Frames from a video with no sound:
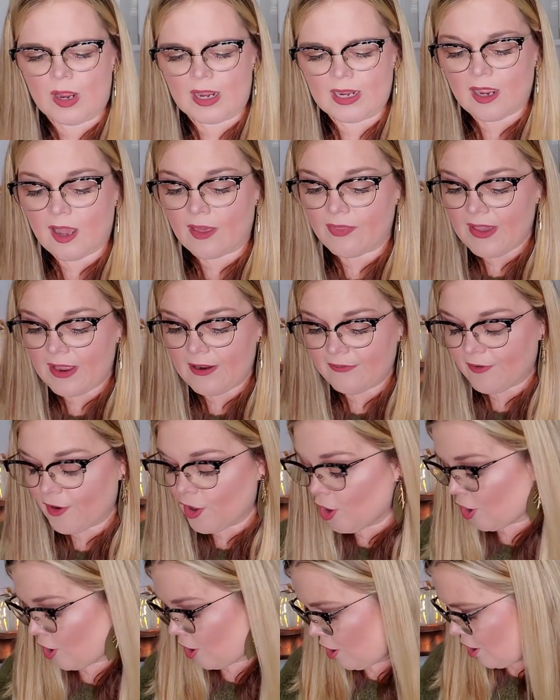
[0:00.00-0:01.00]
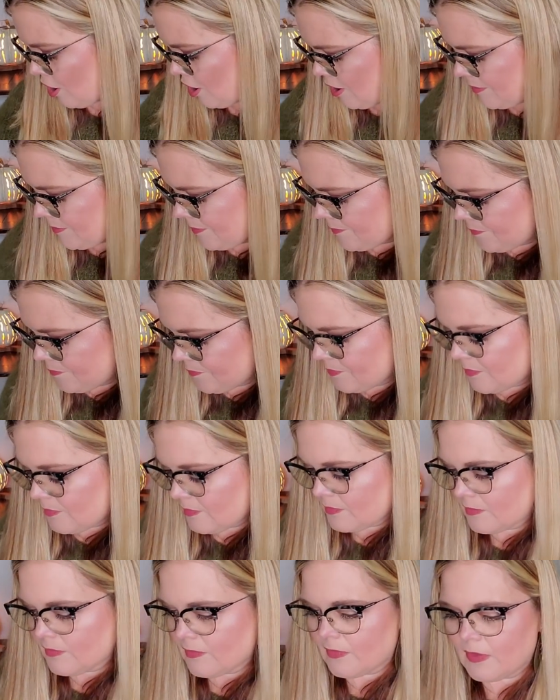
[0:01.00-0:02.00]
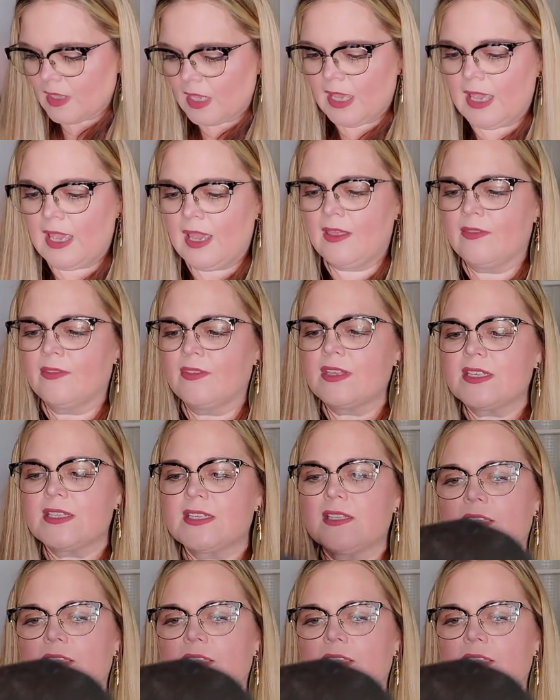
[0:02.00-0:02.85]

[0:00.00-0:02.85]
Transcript: I got that for her. And this